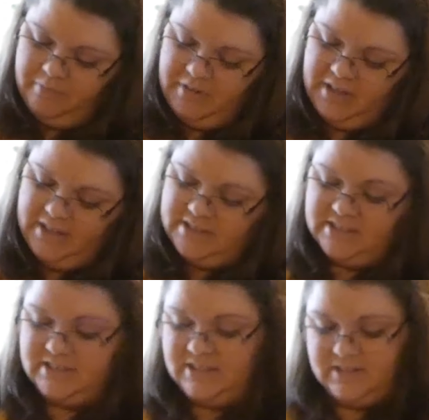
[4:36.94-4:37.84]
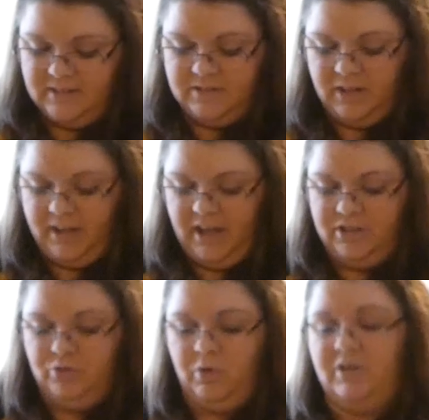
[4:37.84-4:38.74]
because
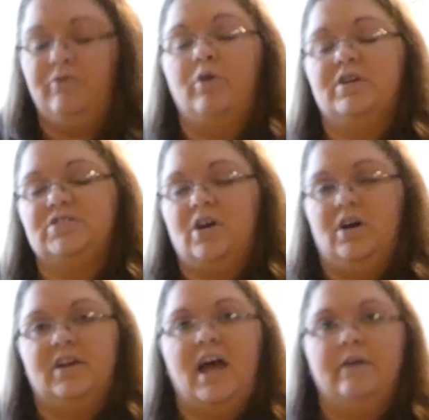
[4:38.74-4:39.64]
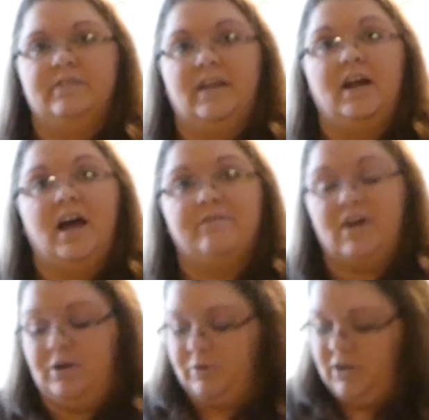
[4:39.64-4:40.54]
again, you want to focus on having that high
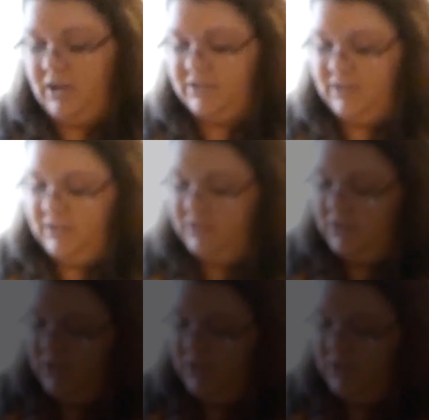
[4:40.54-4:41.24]
fiber content.